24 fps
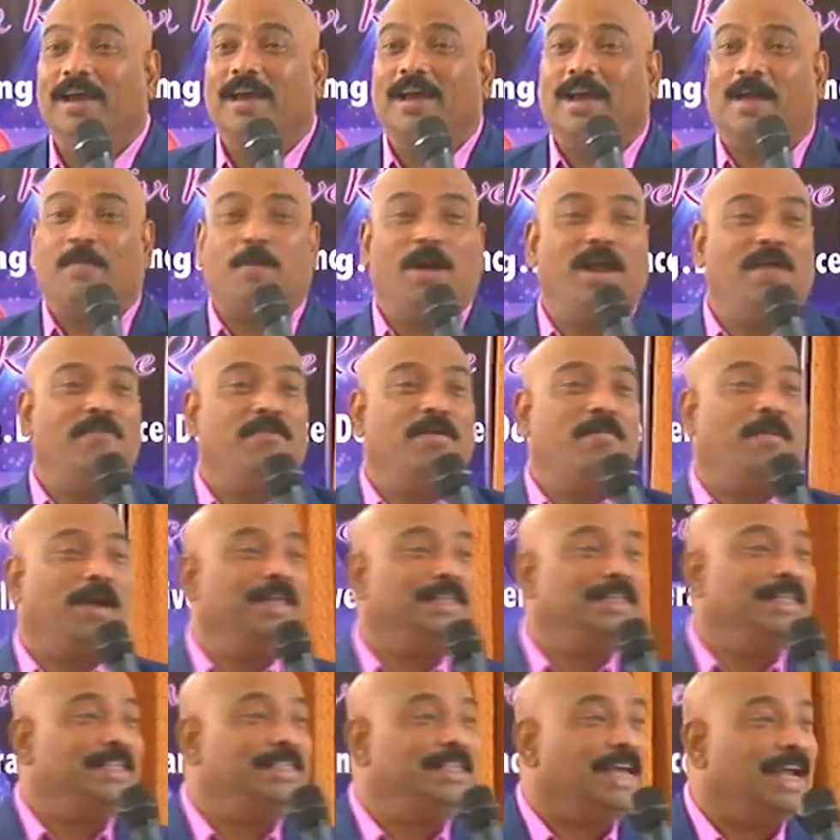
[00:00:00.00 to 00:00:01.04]
Come on, everybody,
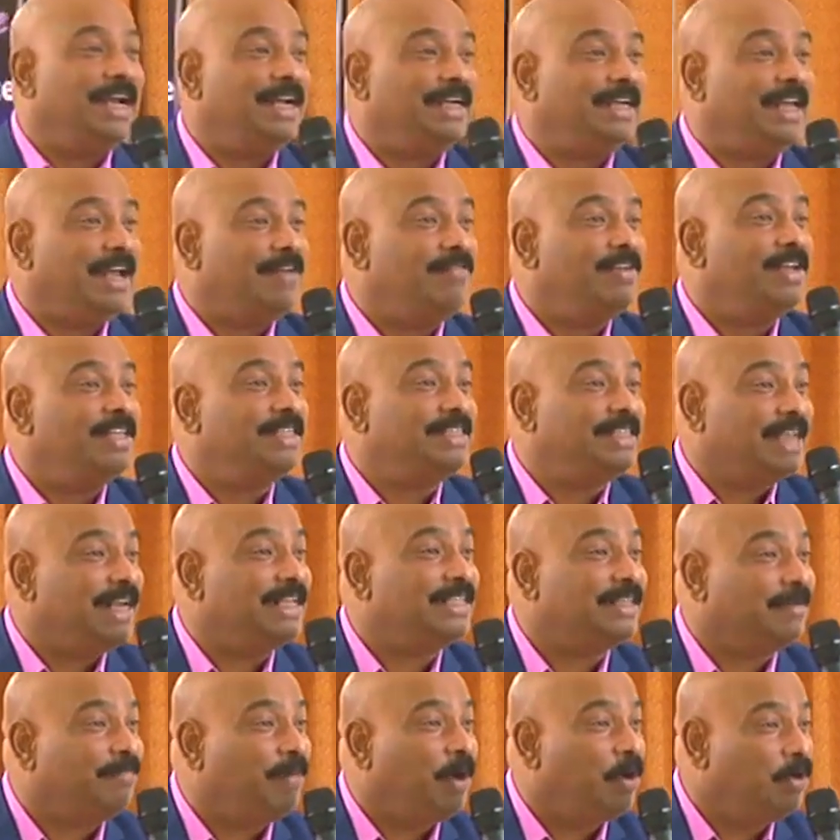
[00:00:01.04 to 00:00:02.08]
the je- devil is
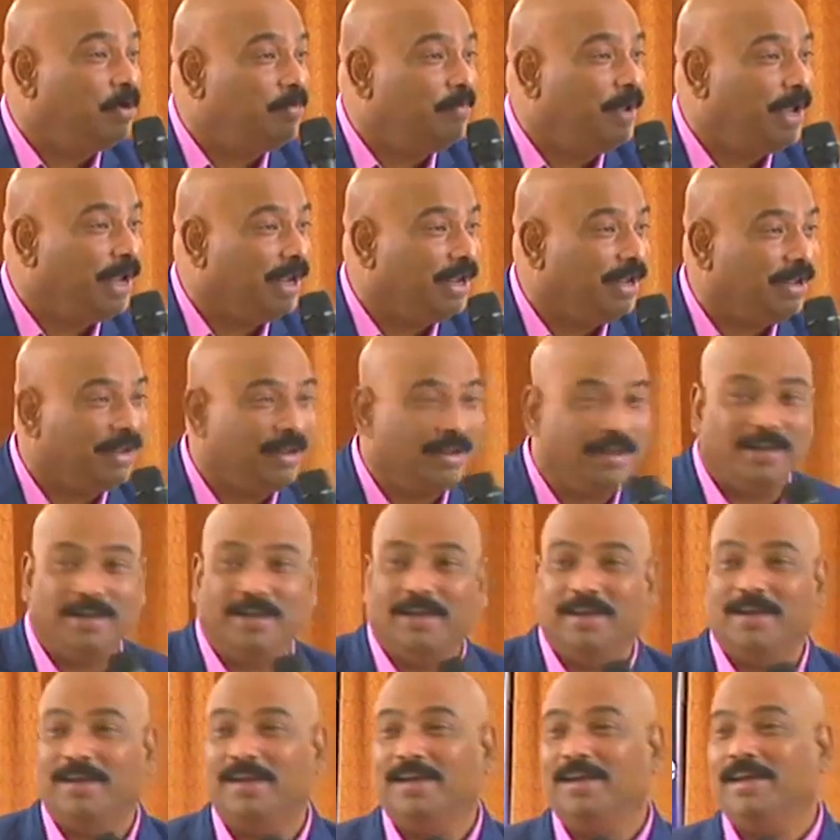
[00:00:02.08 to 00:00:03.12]
jealous about me.
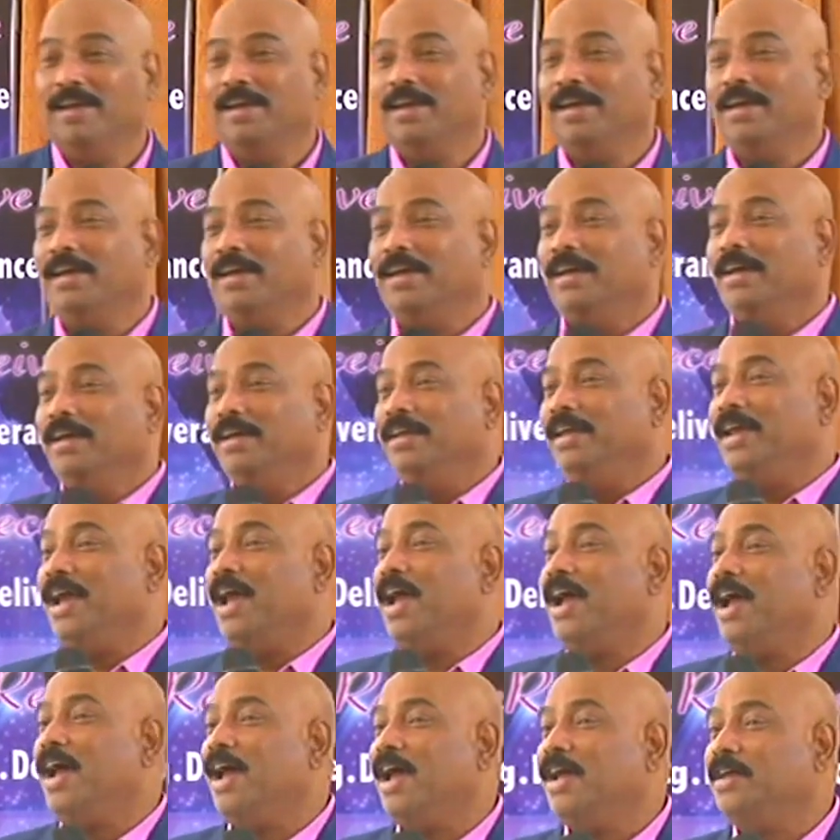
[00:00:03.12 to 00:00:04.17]

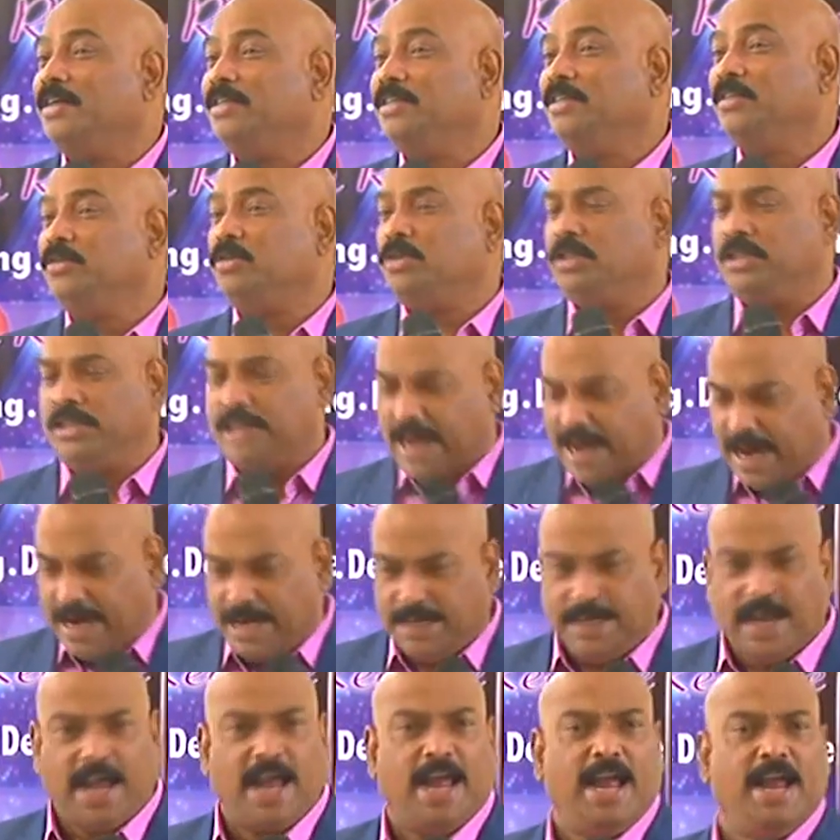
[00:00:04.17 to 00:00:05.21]
Yes, so
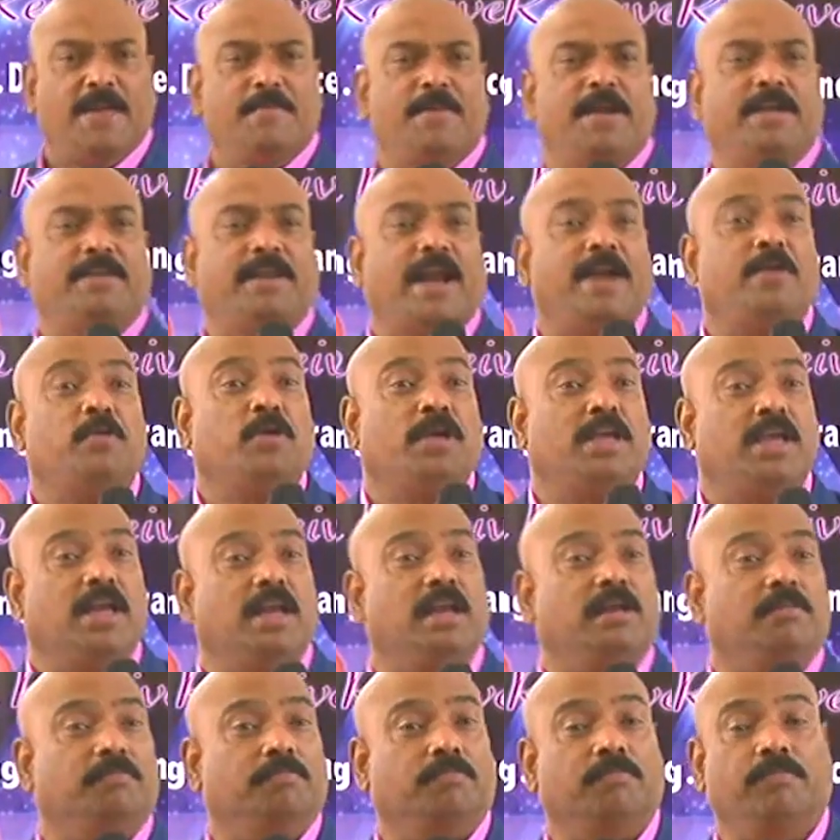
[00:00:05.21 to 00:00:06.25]
second time he tried to kill
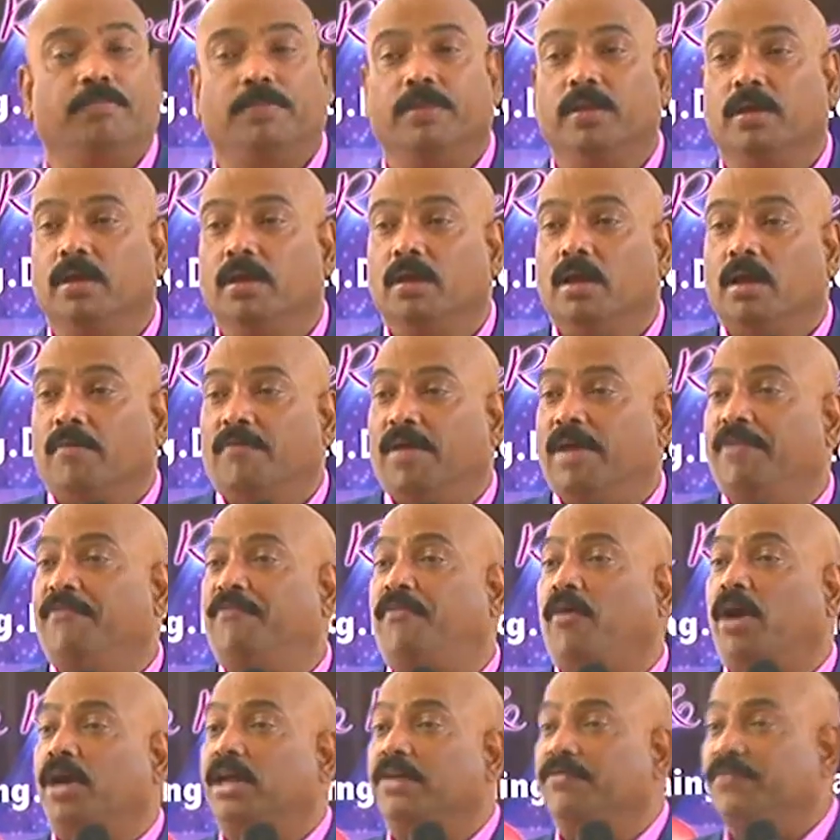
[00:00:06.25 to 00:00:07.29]
him. When
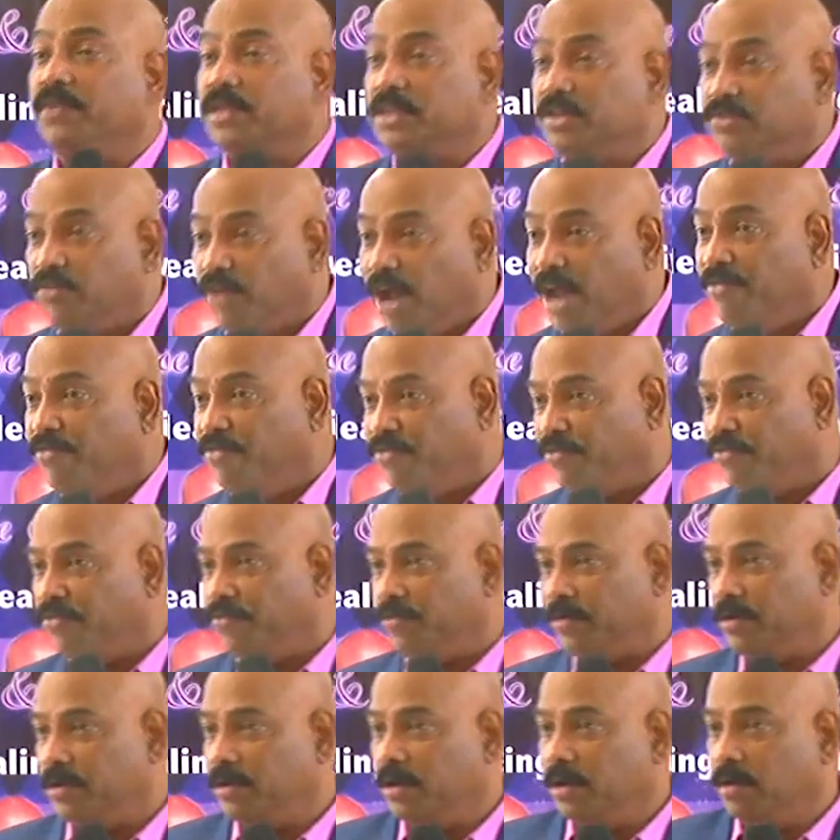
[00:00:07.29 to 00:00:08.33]
Potiphar's wife,
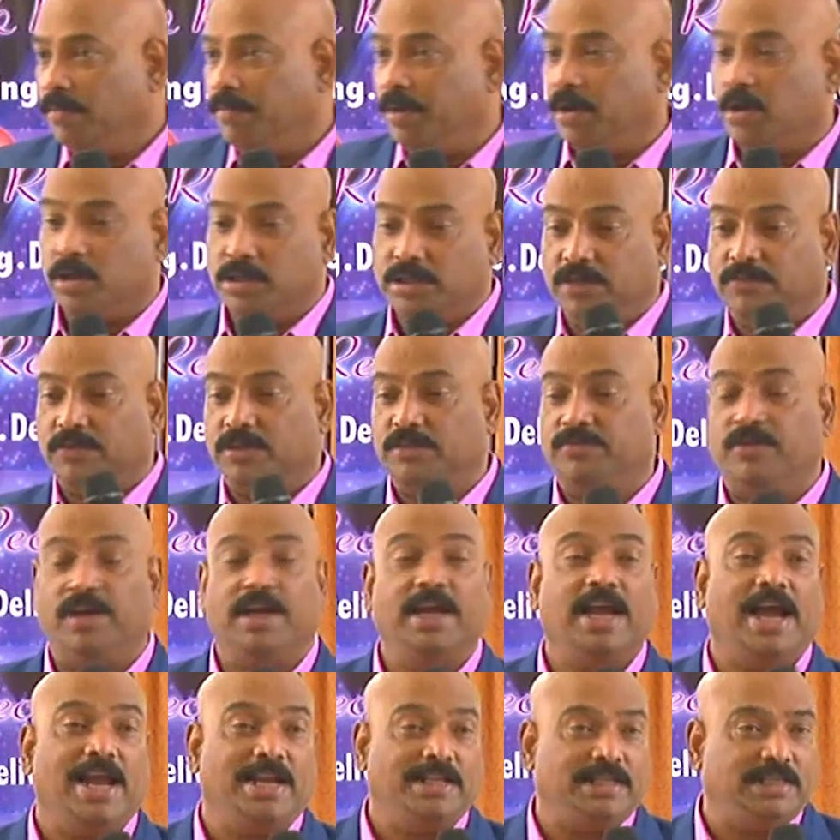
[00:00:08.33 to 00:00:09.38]
because he was
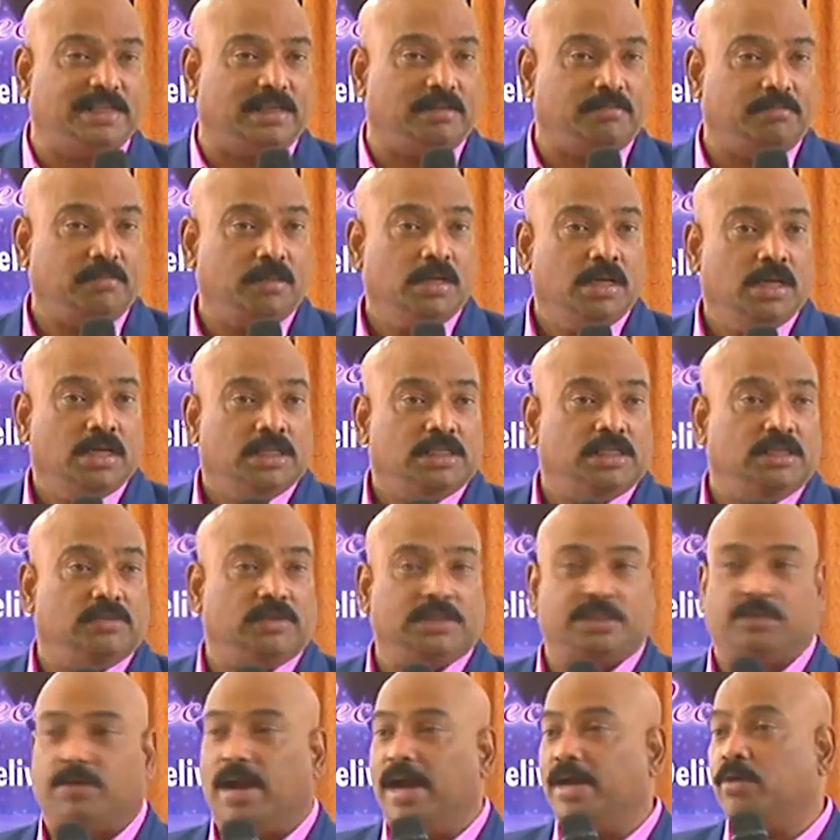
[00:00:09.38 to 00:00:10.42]
very handsome, she
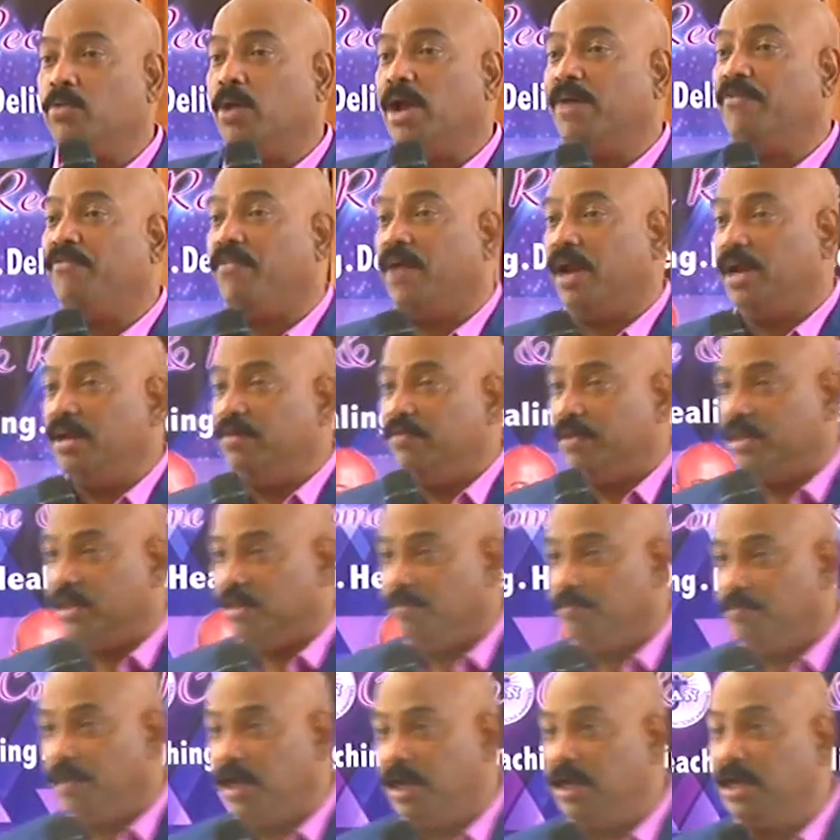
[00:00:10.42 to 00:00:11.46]
was trying to act funny with
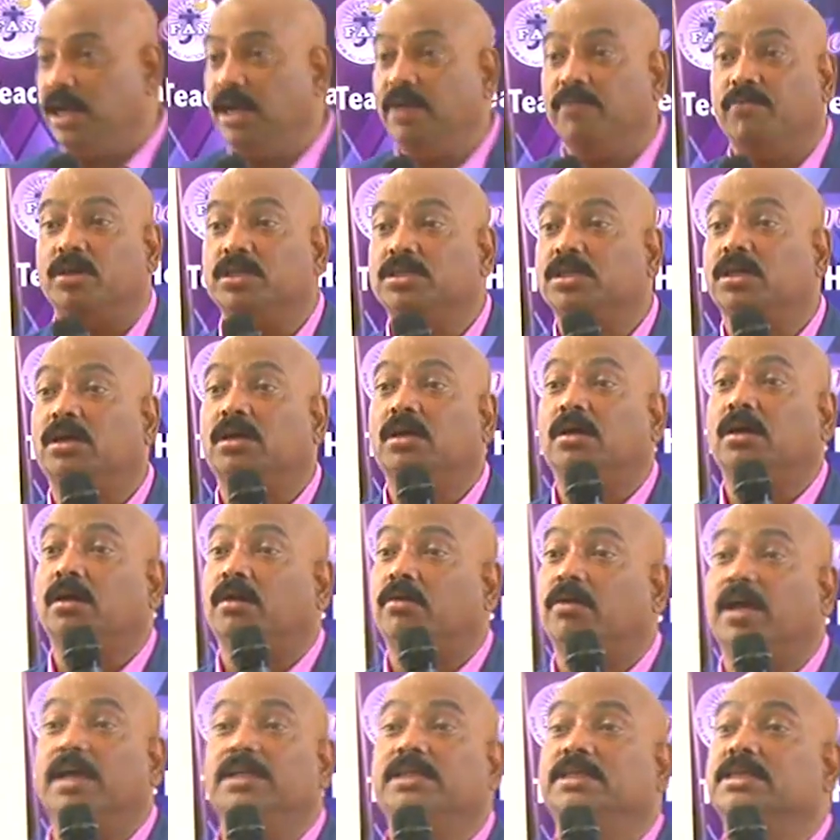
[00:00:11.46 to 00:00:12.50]
him, and he was a
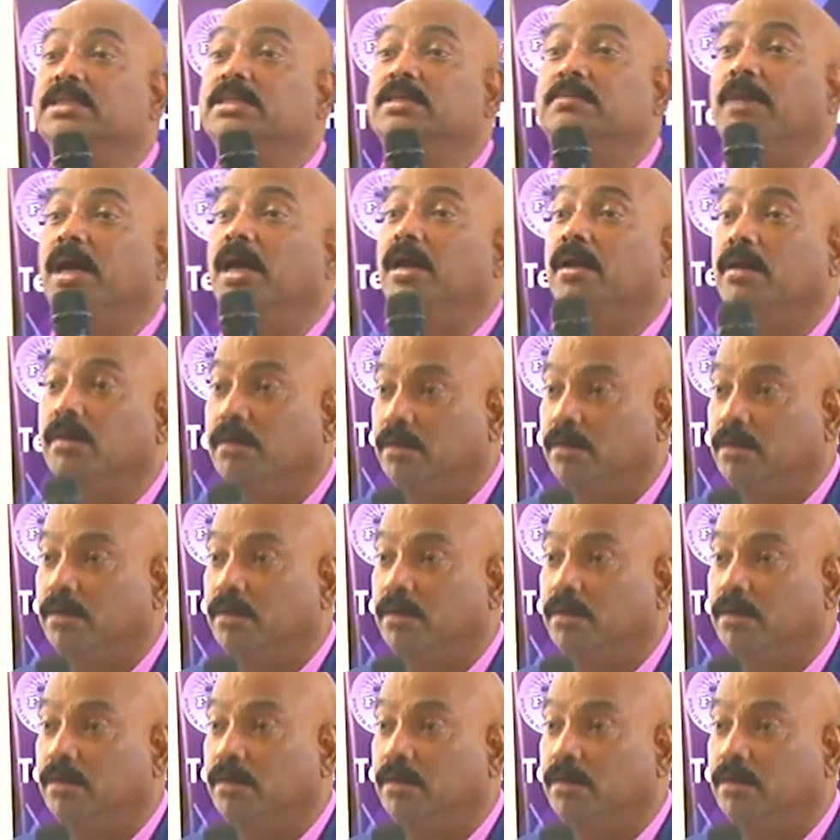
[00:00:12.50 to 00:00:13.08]
righteous man.